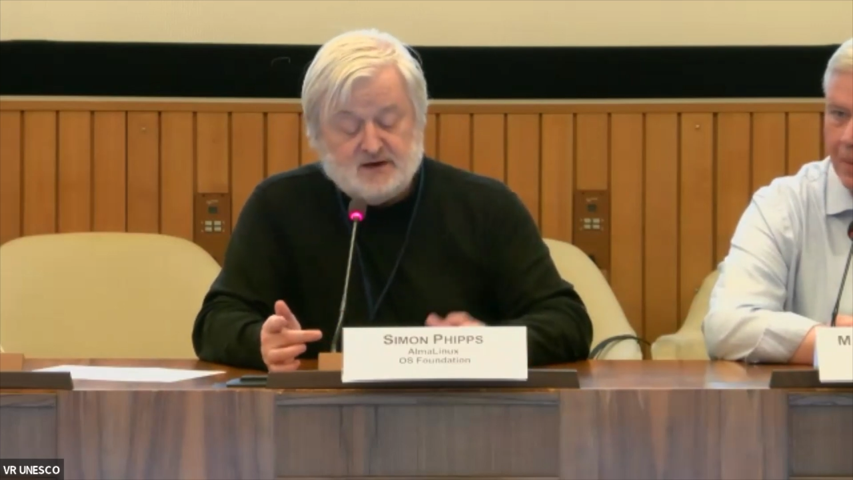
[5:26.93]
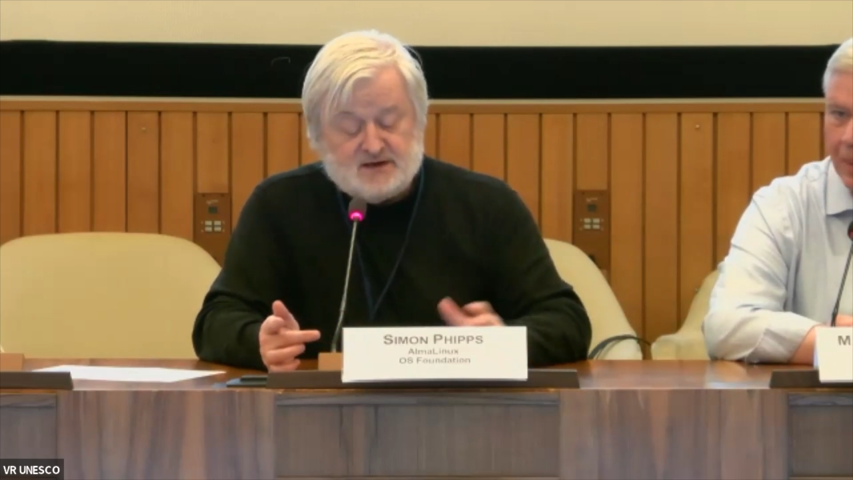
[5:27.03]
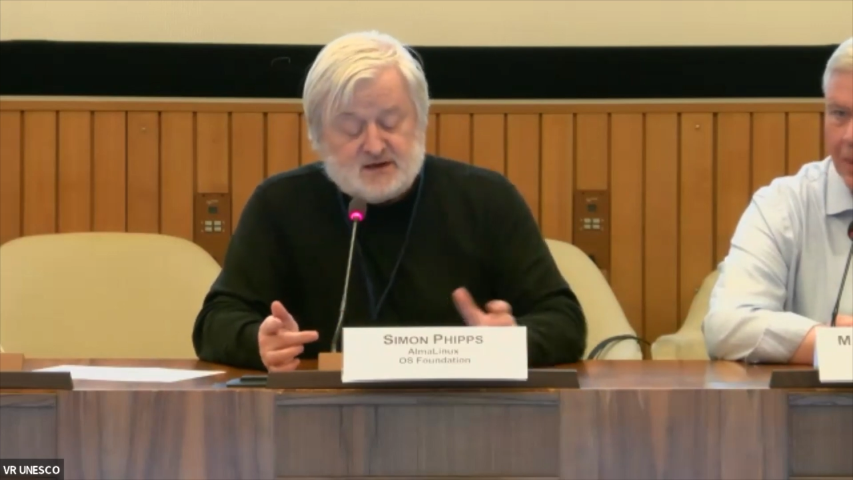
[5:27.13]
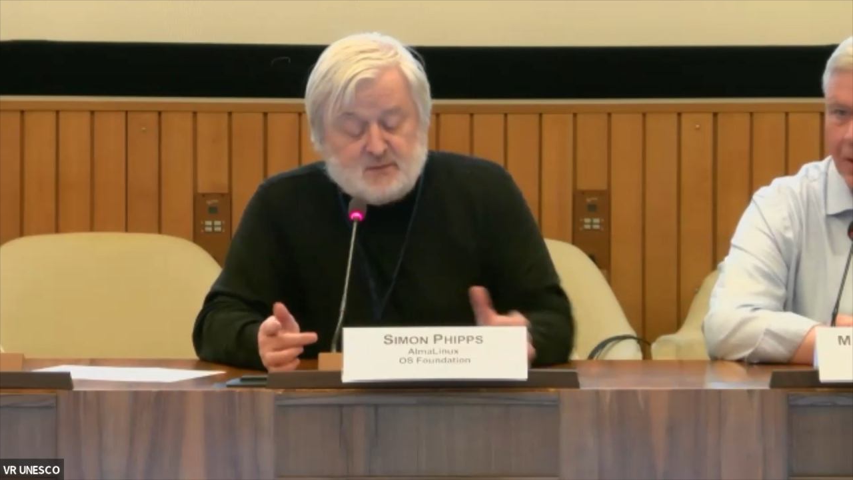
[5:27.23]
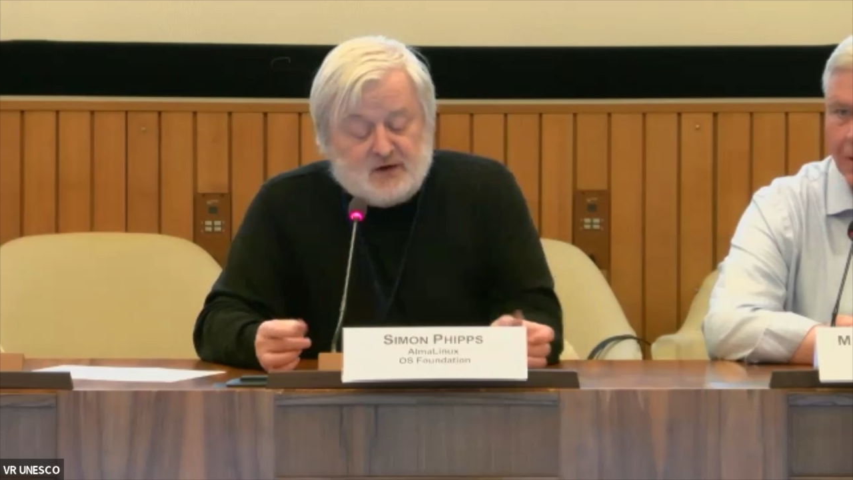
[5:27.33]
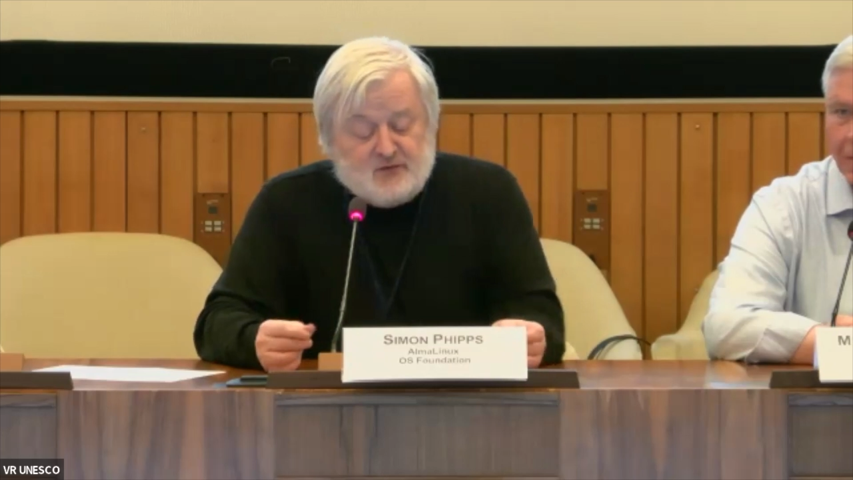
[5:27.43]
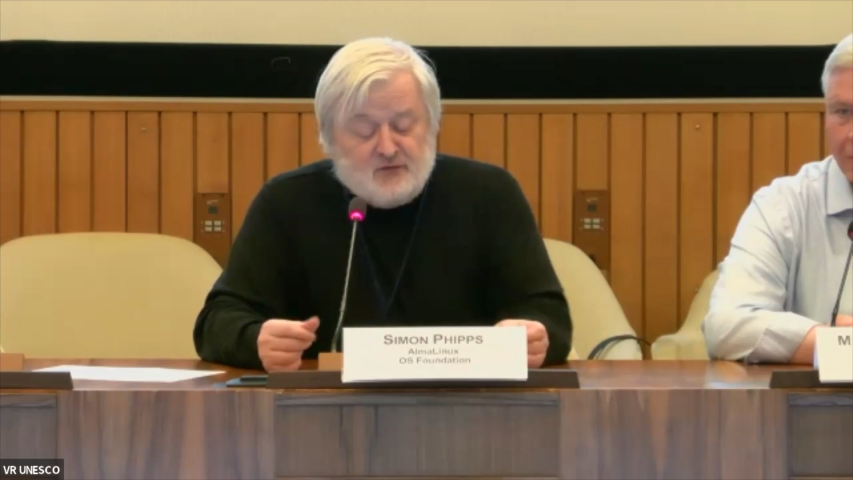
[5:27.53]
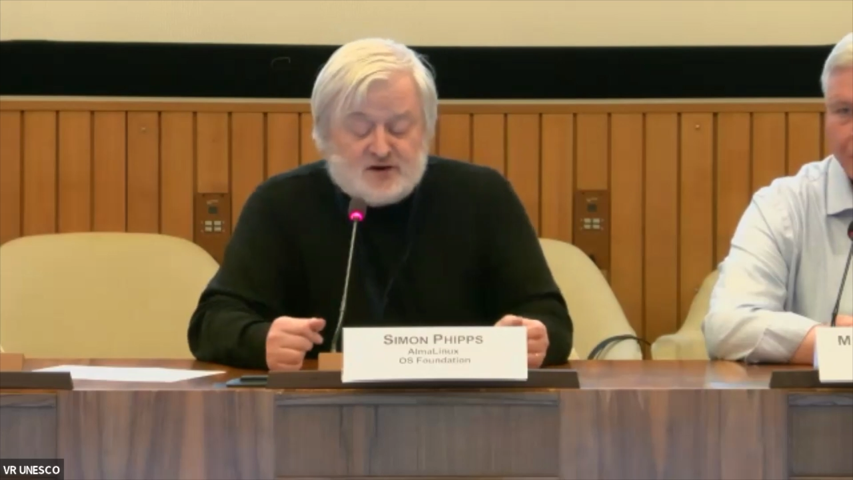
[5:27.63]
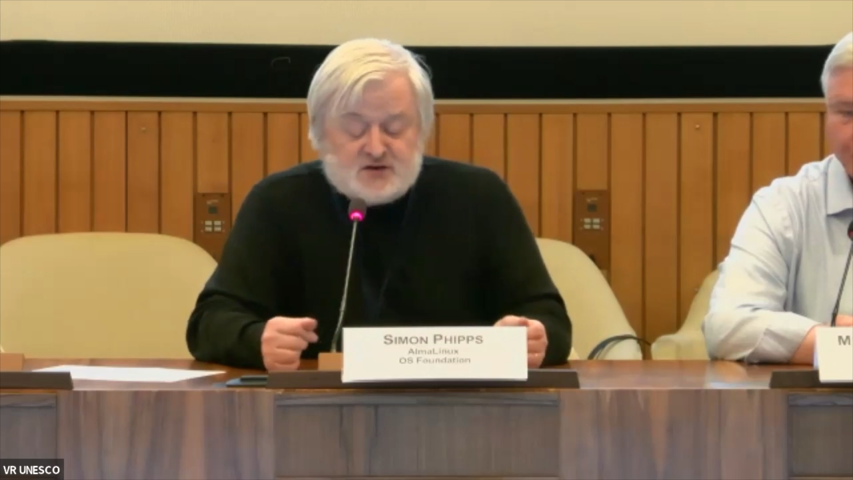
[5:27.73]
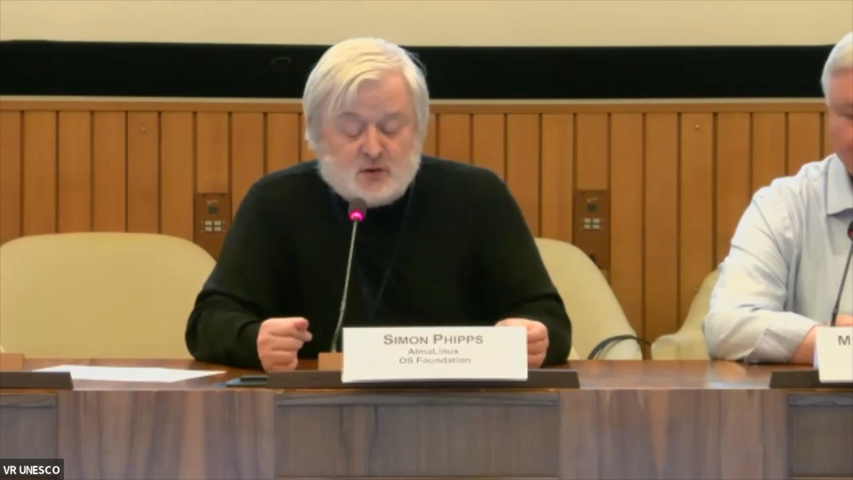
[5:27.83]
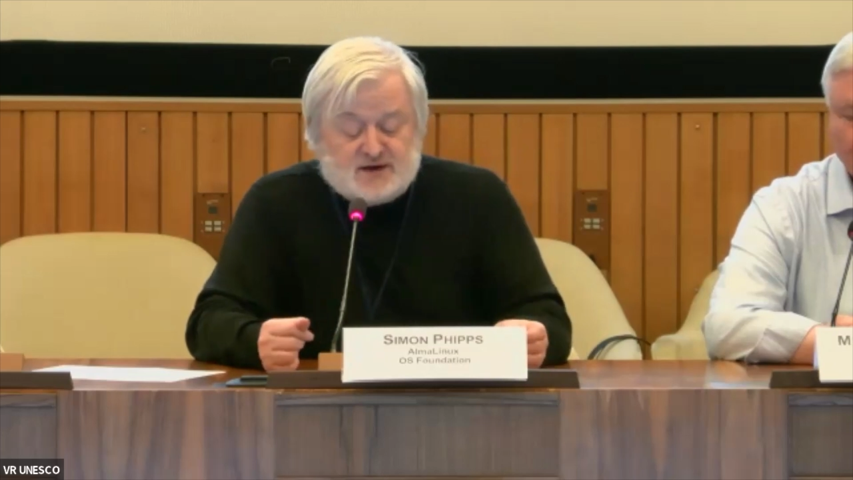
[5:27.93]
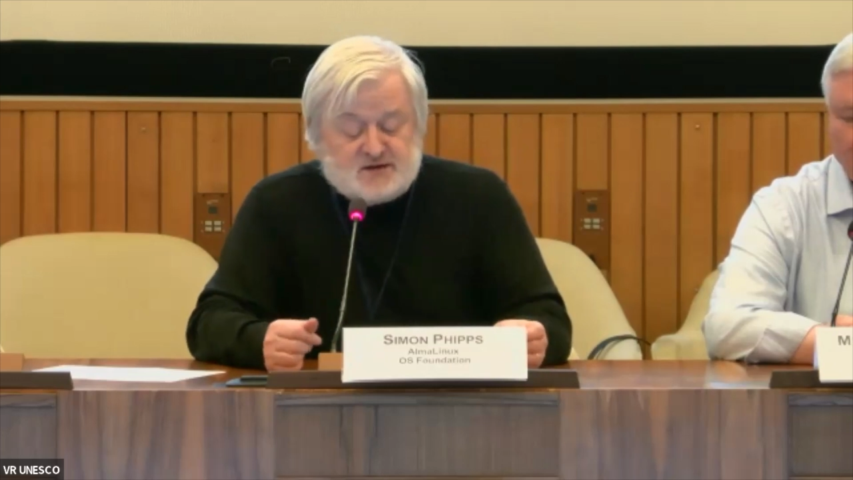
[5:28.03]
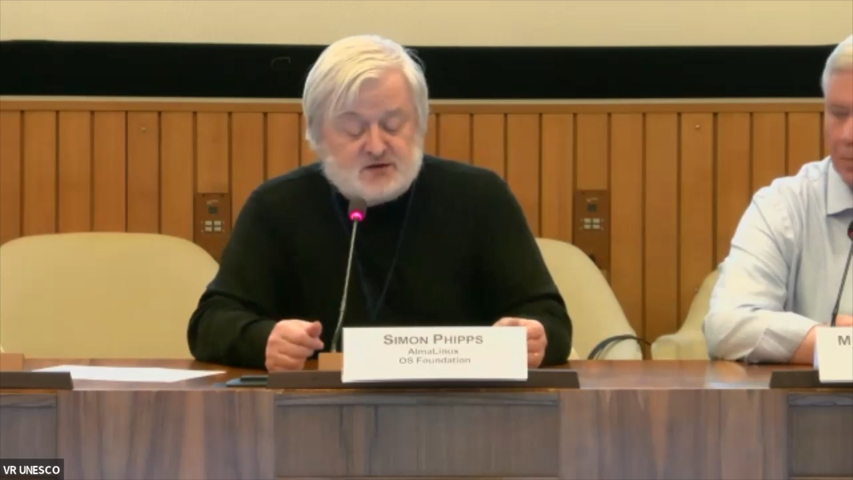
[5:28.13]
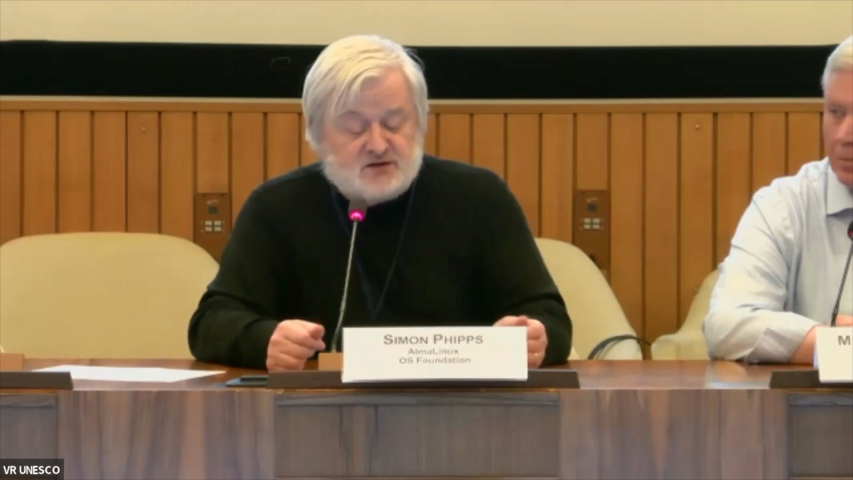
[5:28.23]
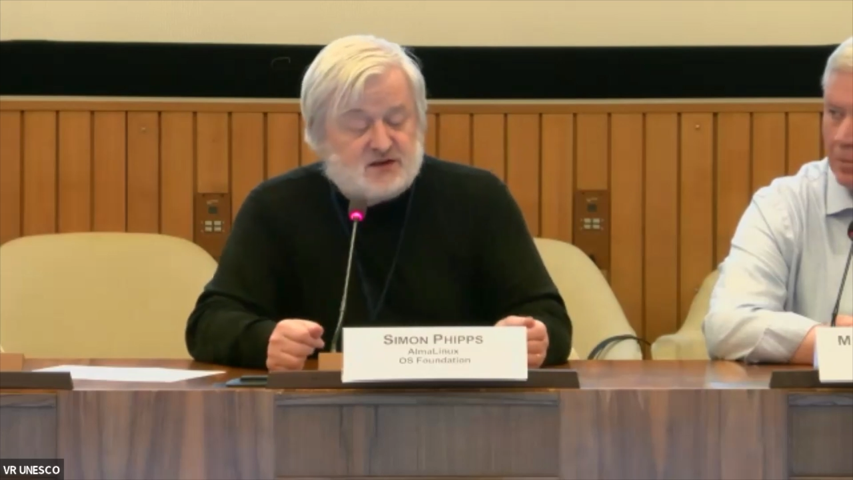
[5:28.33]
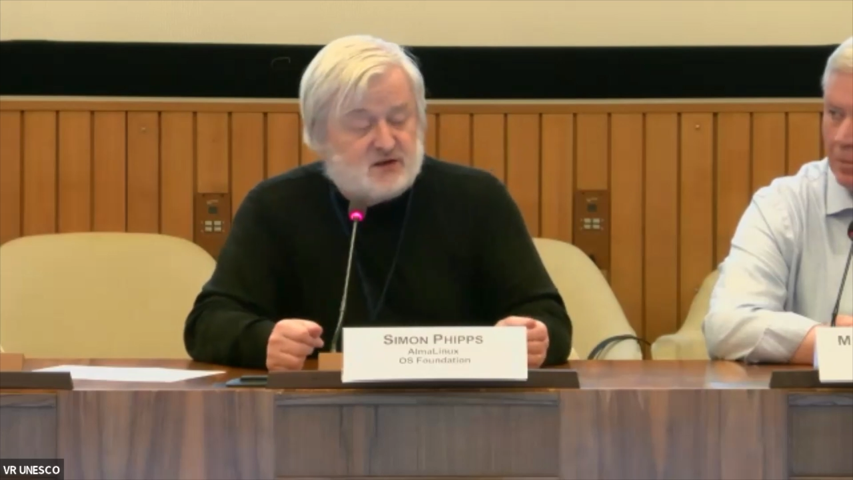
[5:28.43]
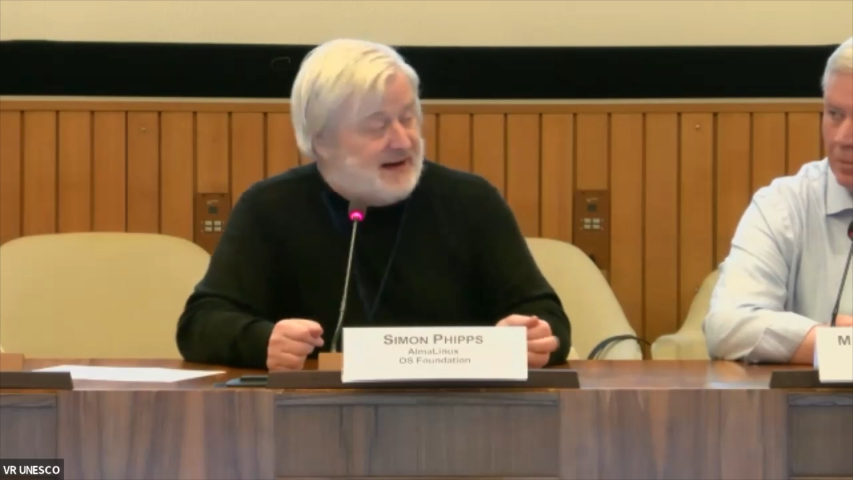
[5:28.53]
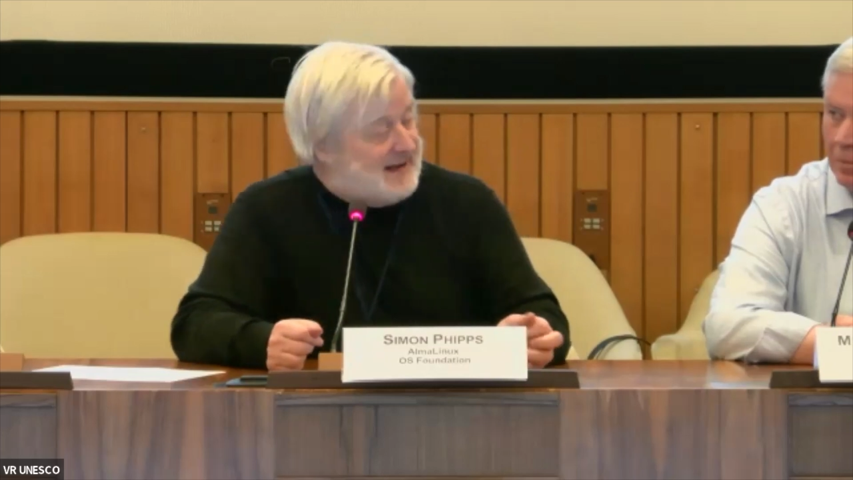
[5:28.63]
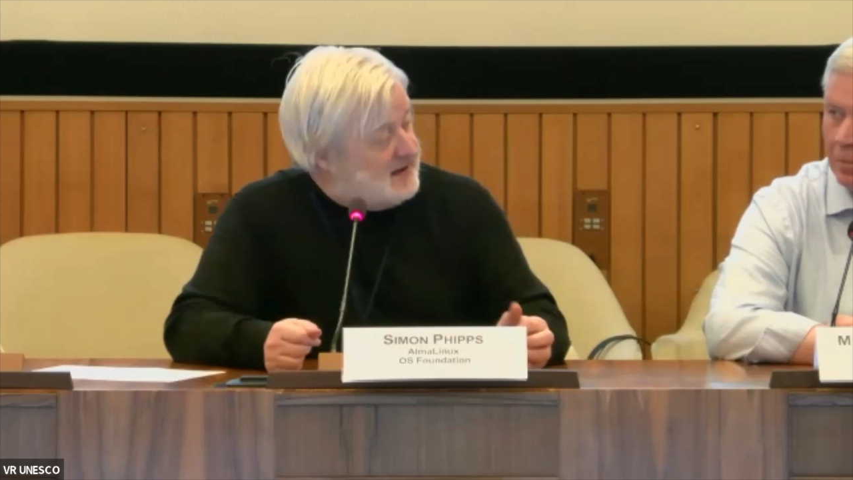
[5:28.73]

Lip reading: So my first question to the panel,